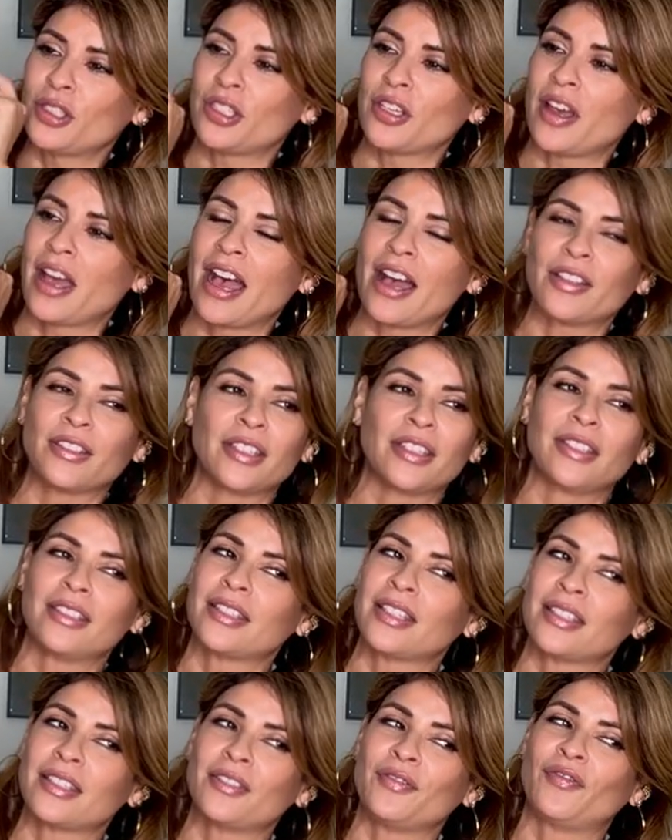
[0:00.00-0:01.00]
your house and it
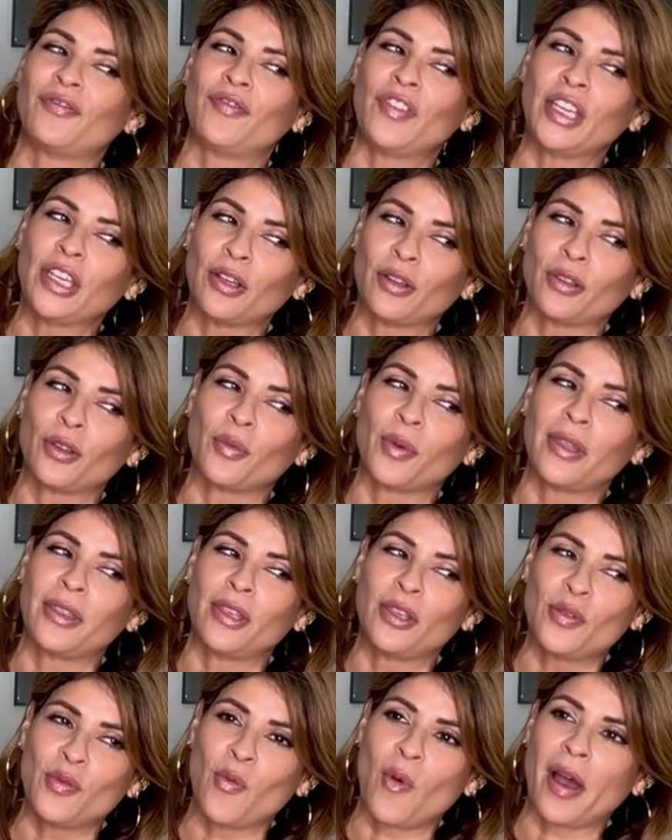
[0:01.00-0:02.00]
doesn't feel the way that
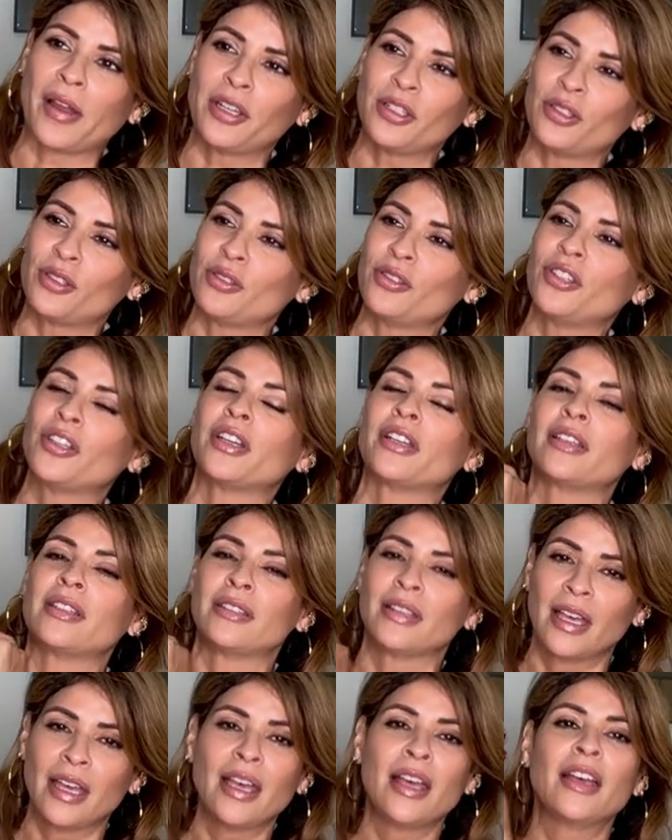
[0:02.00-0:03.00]
you want it to, you're gonna,
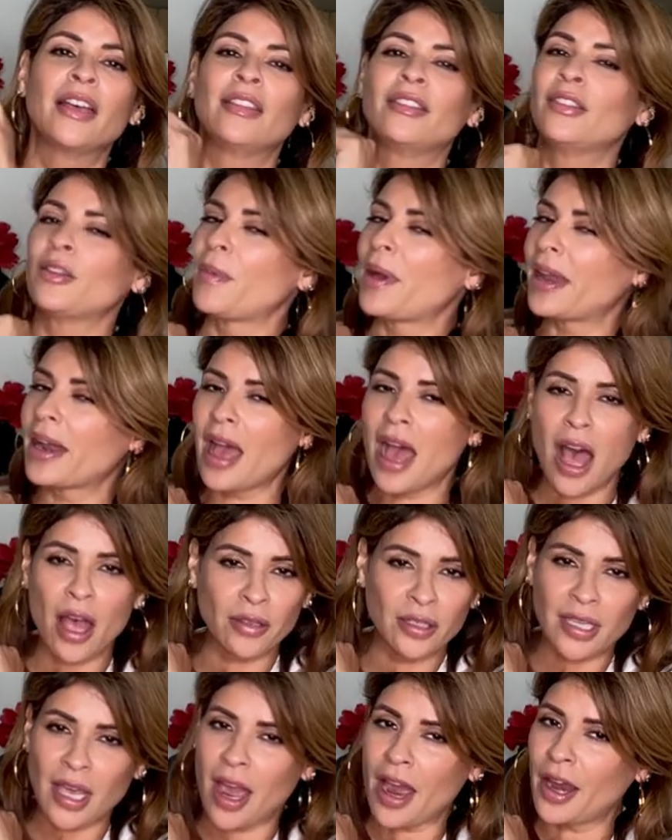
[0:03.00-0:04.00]
no matter how
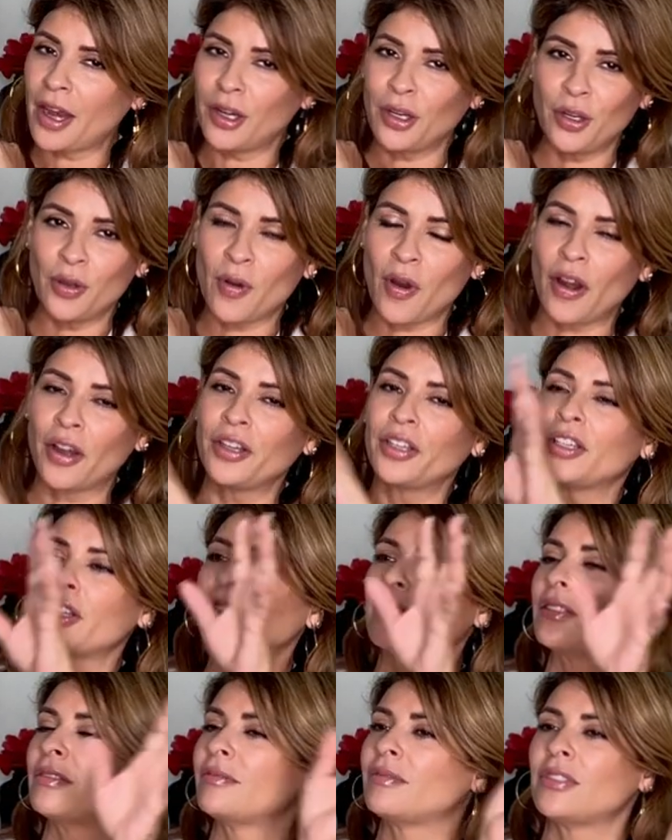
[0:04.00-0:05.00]
tired you are, you're
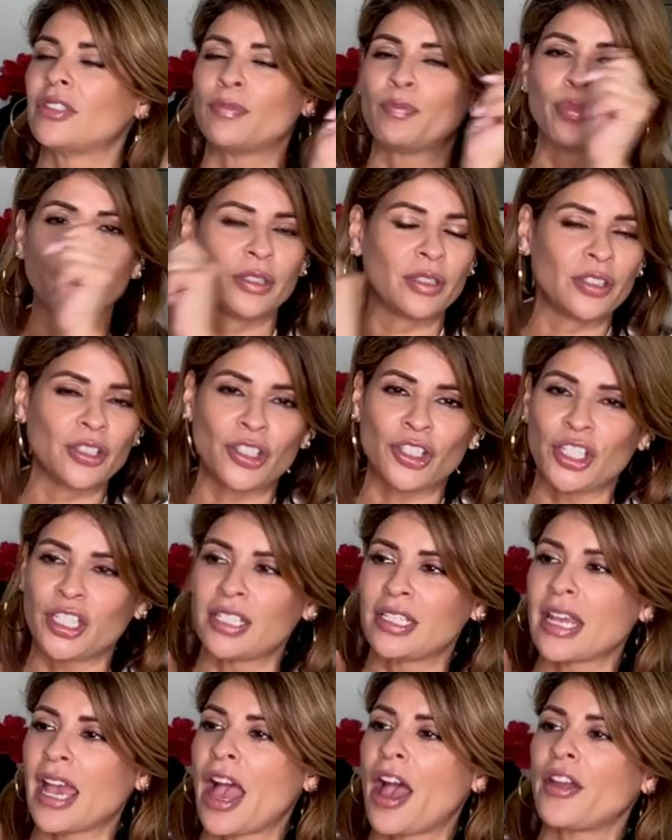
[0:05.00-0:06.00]
gonna put your shit
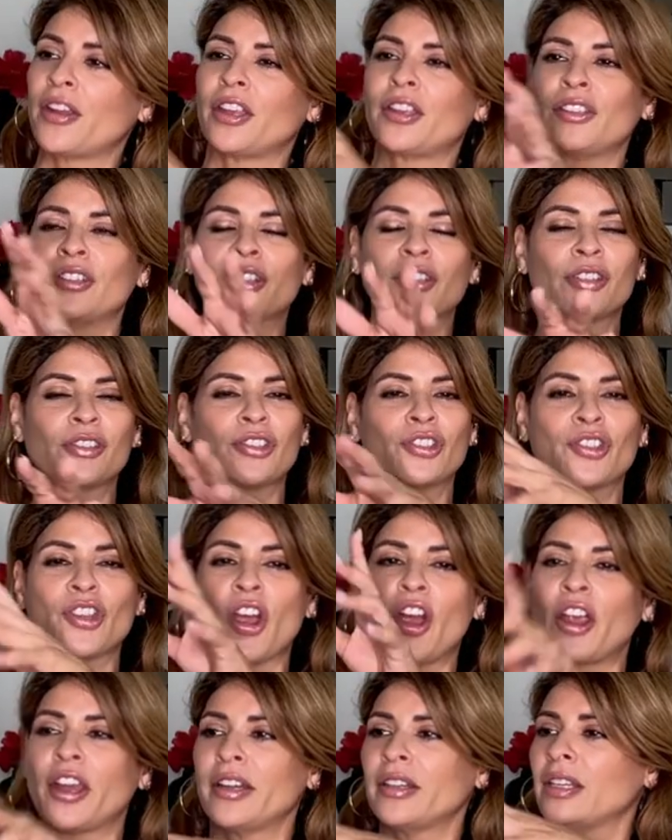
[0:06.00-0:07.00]
down and you're gonna
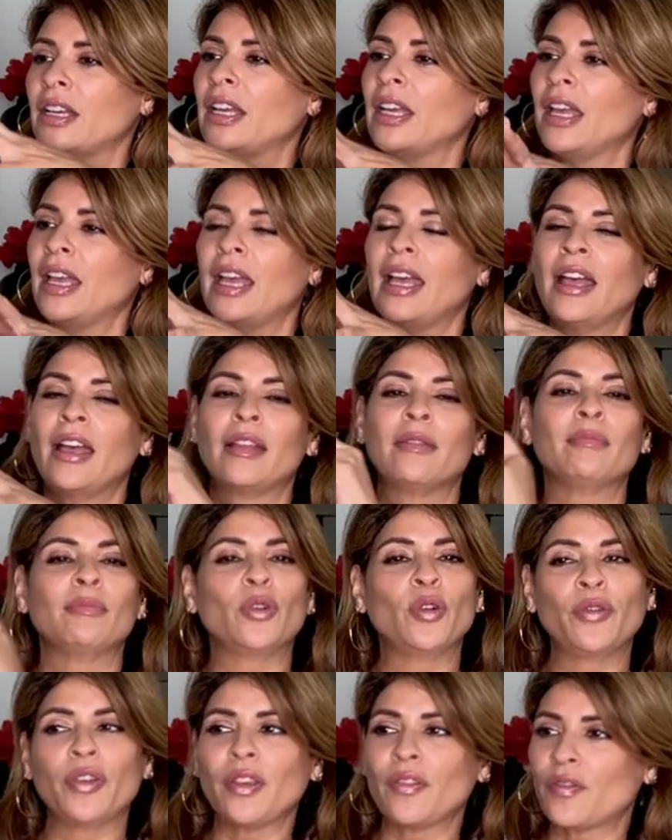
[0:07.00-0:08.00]
start
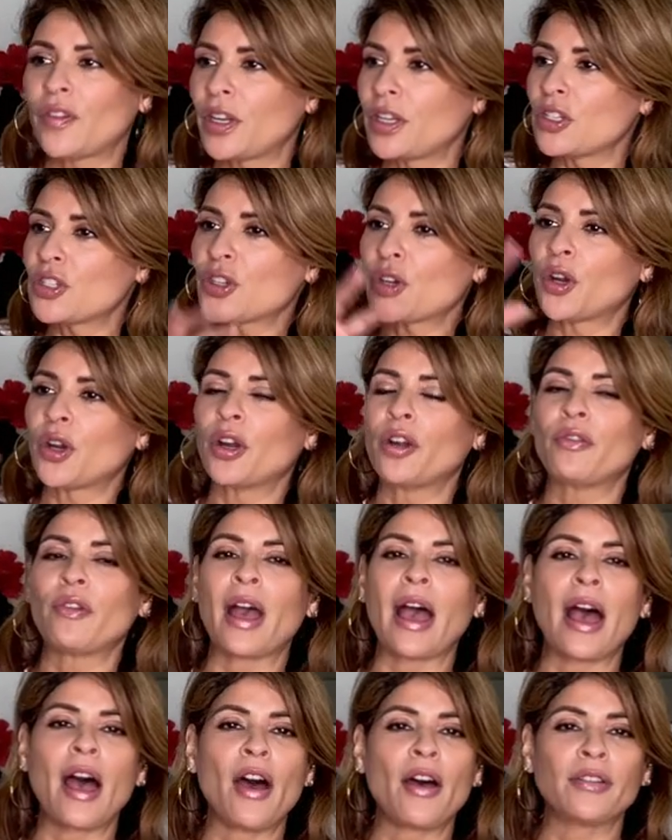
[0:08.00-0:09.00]
moving furniture
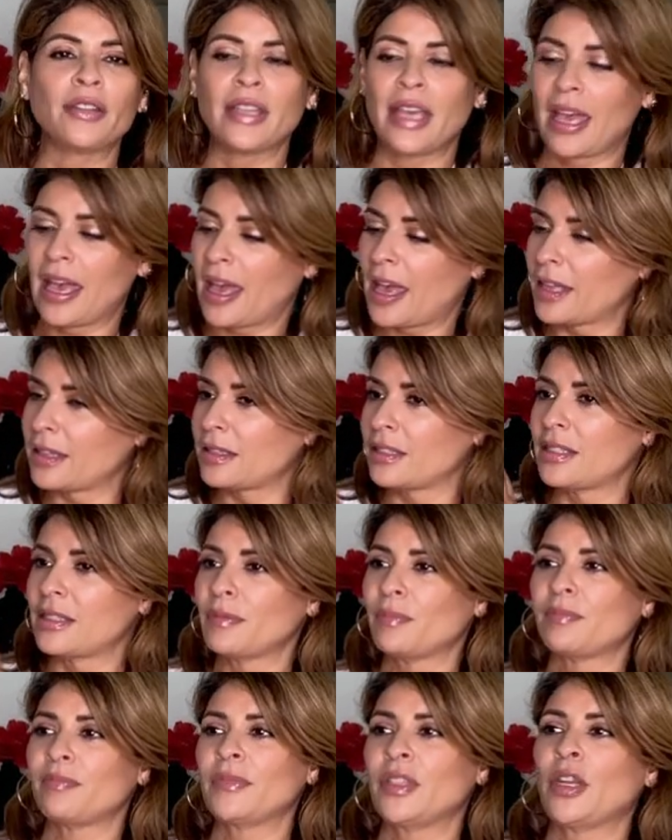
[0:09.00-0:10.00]
around and,
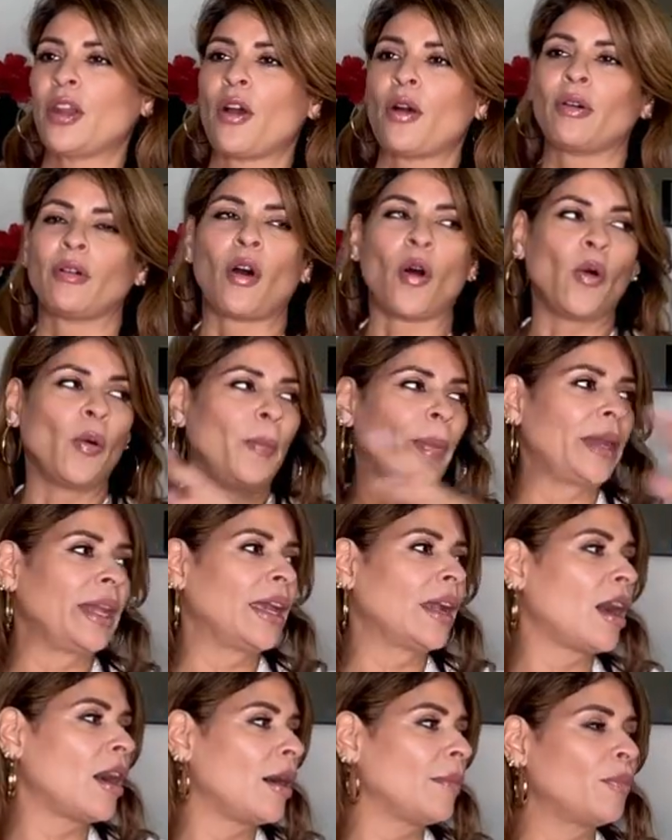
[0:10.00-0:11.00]
you know,
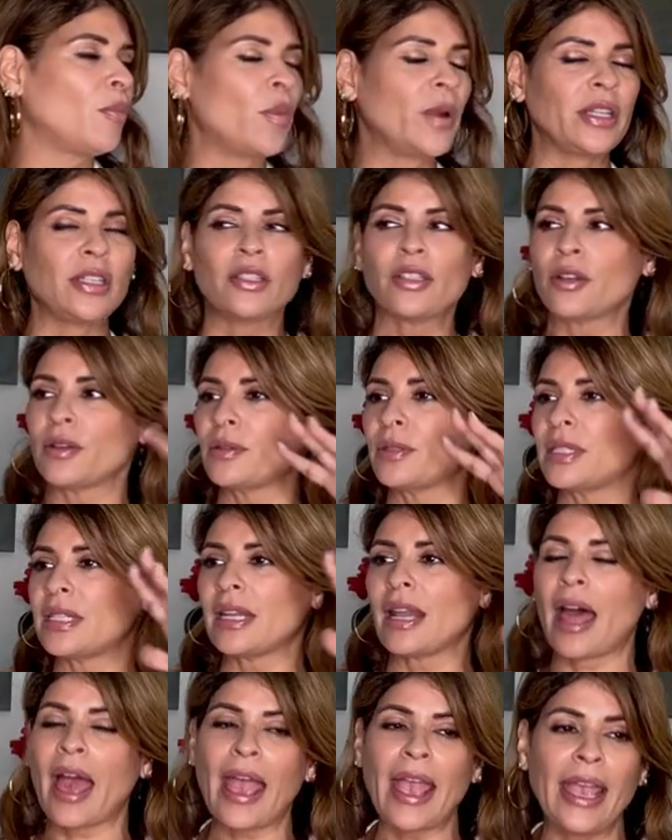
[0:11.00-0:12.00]
opening up windows,
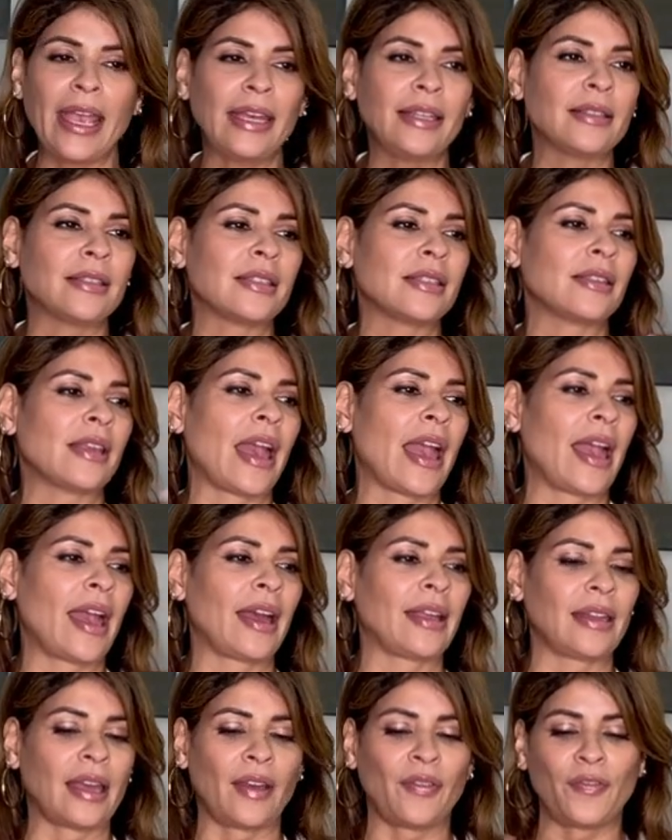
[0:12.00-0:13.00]
light,
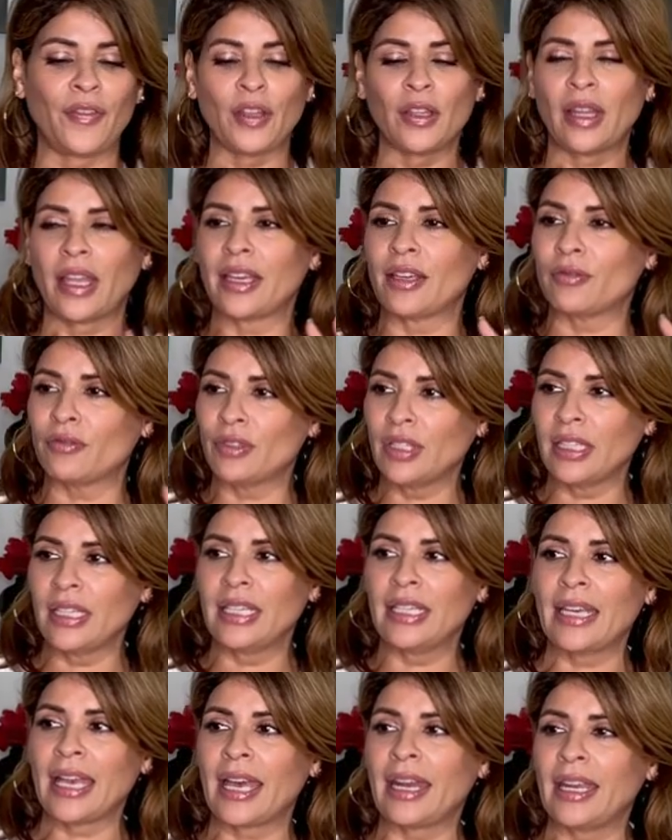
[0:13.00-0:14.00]
and I feel like really
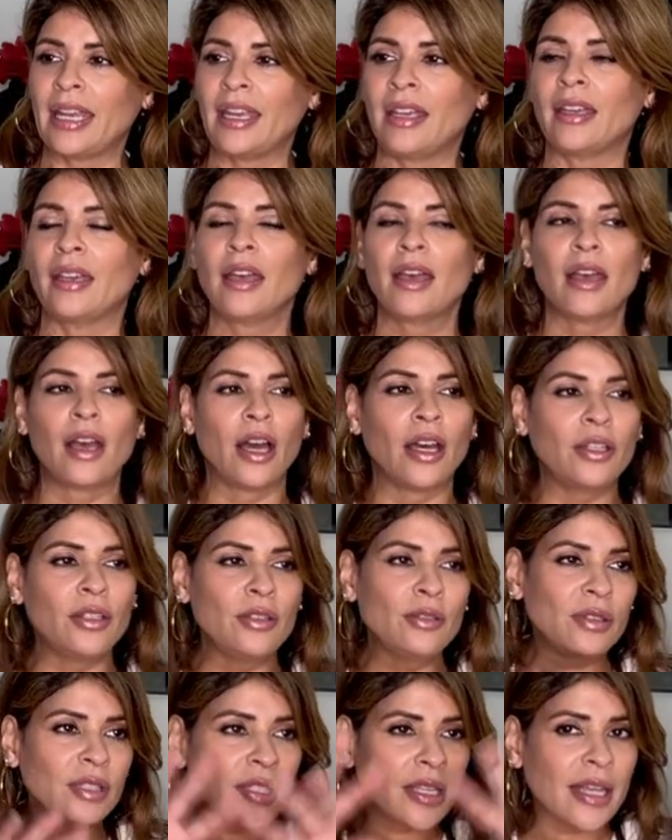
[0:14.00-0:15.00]
getting a
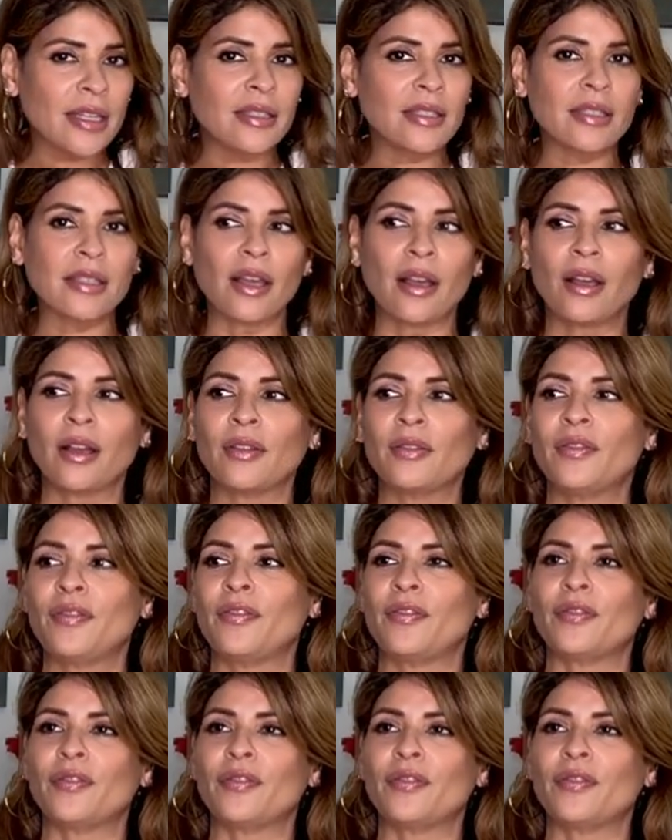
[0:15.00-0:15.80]
new sense of